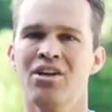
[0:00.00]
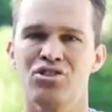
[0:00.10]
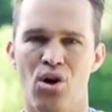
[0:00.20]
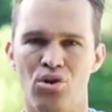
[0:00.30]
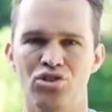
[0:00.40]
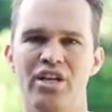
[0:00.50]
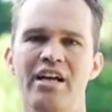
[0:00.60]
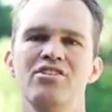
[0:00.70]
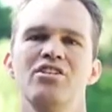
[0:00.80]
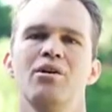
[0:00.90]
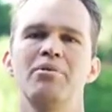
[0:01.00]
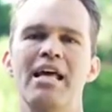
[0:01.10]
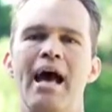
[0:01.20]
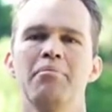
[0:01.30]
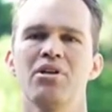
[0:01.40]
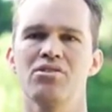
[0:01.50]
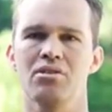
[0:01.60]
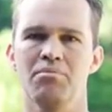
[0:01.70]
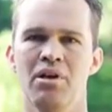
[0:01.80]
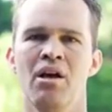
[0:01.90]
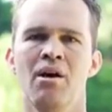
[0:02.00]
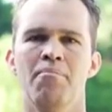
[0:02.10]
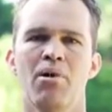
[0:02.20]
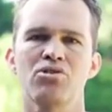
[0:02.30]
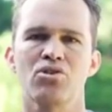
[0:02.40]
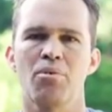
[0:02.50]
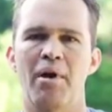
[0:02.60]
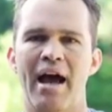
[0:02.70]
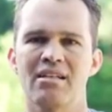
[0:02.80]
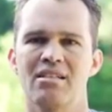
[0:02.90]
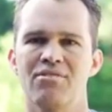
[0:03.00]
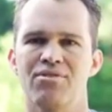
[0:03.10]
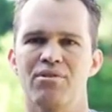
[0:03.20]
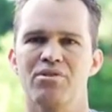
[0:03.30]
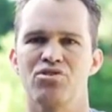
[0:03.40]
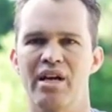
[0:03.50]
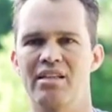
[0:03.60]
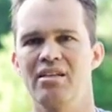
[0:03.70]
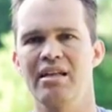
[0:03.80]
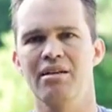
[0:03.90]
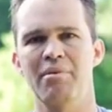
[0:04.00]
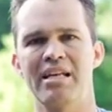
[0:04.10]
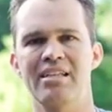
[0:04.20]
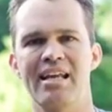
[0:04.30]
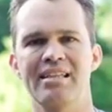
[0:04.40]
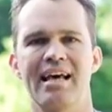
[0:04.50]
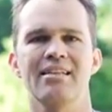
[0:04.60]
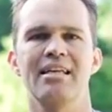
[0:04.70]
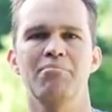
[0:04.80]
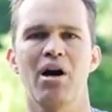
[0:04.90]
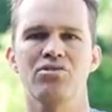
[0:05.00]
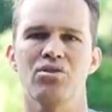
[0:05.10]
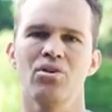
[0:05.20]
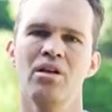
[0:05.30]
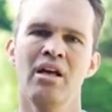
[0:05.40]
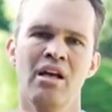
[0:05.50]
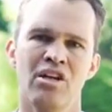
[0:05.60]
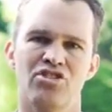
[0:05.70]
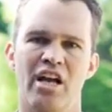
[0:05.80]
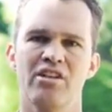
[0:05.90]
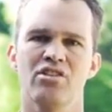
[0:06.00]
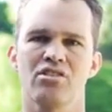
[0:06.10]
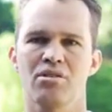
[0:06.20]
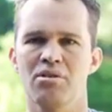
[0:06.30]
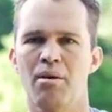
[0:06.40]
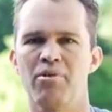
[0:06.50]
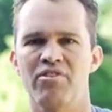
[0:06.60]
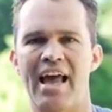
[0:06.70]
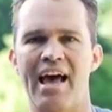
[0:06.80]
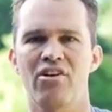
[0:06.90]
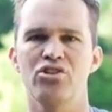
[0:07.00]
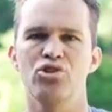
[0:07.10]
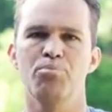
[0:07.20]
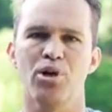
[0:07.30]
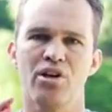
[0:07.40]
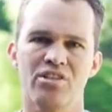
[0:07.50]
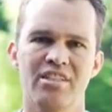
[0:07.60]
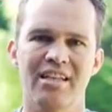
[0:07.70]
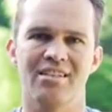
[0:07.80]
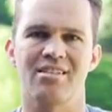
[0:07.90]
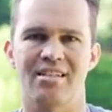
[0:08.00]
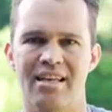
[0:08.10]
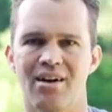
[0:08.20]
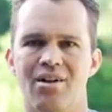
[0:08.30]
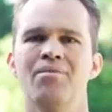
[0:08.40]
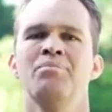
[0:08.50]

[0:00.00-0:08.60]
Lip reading: Total change in your metabolism, muscle capacity for strengthening and maintaining that lean muscle, changes the number of calories you burn sitting still.